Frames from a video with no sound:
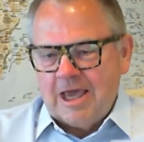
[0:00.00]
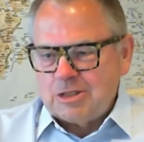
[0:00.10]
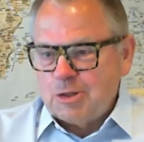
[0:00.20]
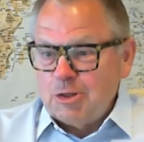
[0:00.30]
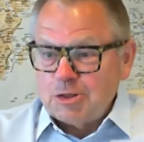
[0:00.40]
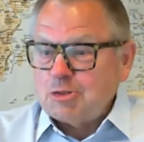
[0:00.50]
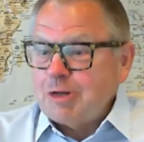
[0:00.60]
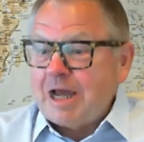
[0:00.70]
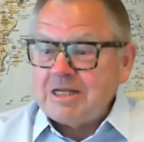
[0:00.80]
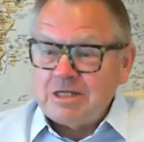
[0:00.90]
So your
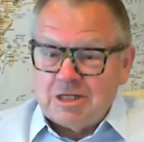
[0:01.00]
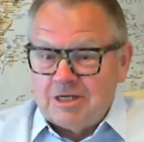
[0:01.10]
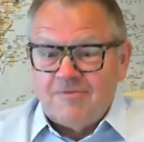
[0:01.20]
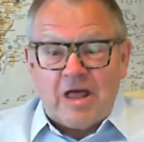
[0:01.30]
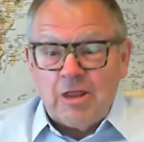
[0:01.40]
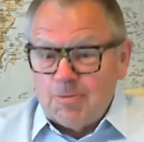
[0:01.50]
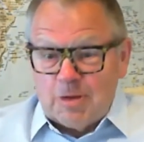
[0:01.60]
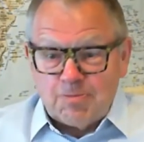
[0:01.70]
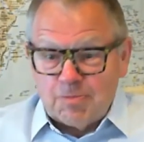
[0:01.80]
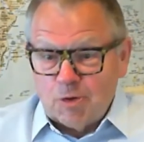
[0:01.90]
strategy
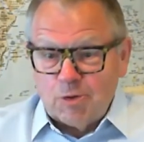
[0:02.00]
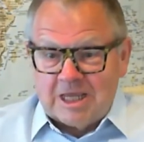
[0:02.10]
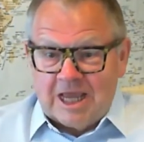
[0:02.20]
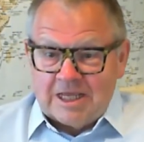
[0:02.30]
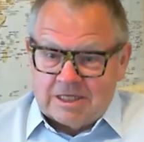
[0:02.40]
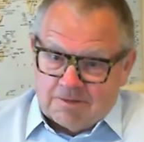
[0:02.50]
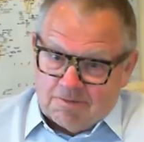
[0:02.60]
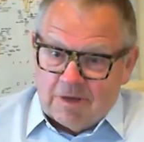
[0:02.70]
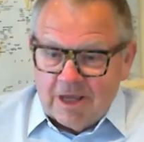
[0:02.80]
development process